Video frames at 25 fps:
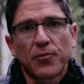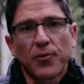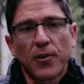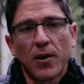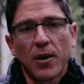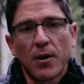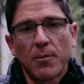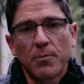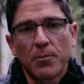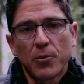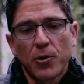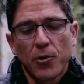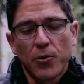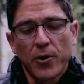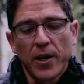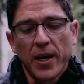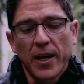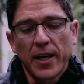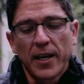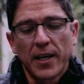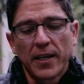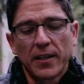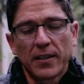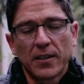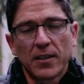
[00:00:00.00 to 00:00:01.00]
from
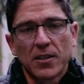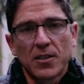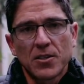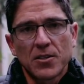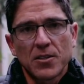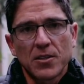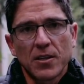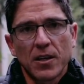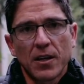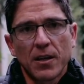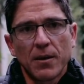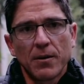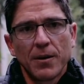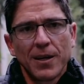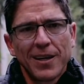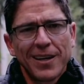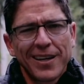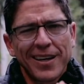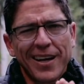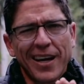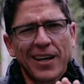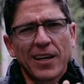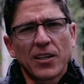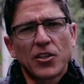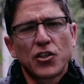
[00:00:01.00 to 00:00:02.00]
creating this
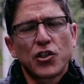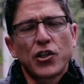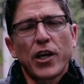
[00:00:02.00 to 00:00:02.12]
kind of